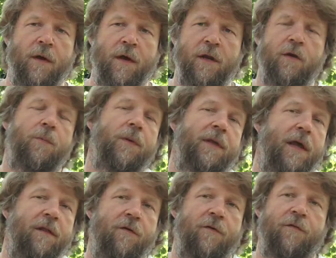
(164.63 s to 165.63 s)
and you could put that
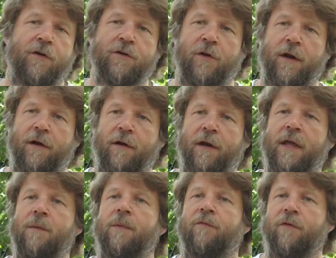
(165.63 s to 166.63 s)
in the refrigerator and
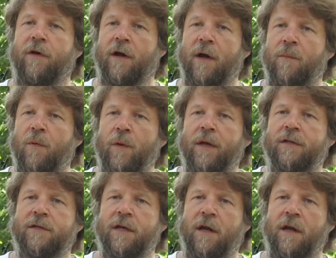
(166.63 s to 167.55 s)
keep it for a couple weeks,